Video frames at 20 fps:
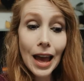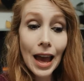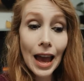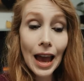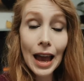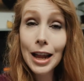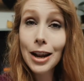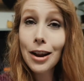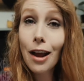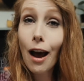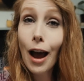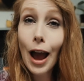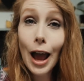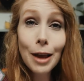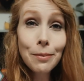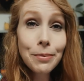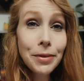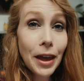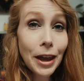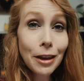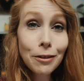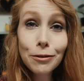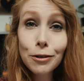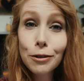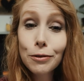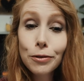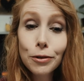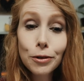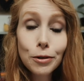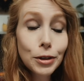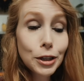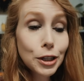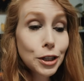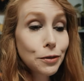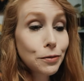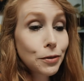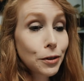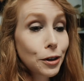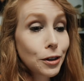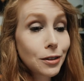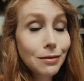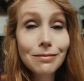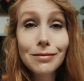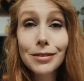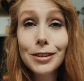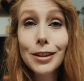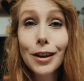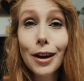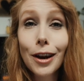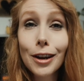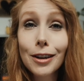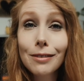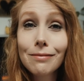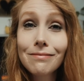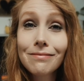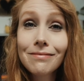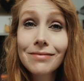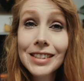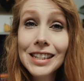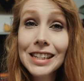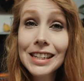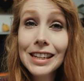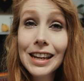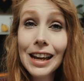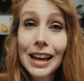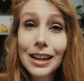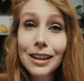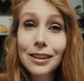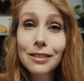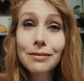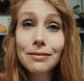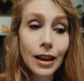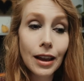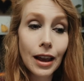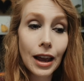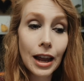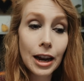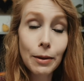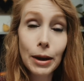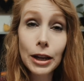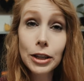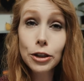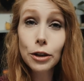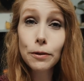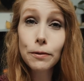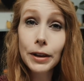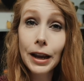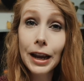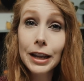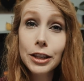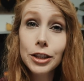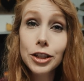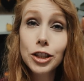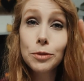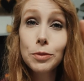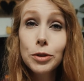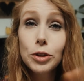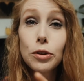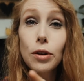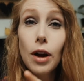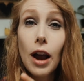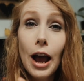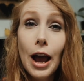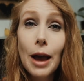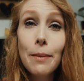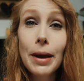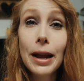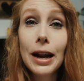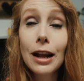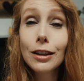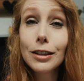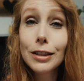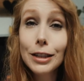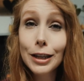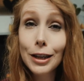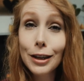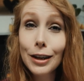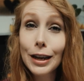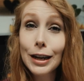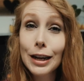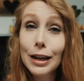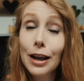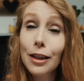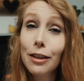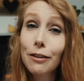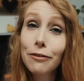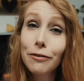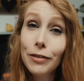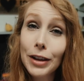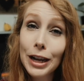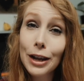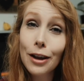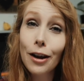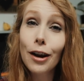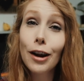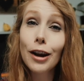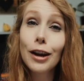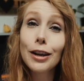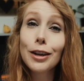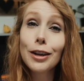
And I'm thankful for all this food. So yeah. Anyway, don't forget to subscribe and I'll see you in another video.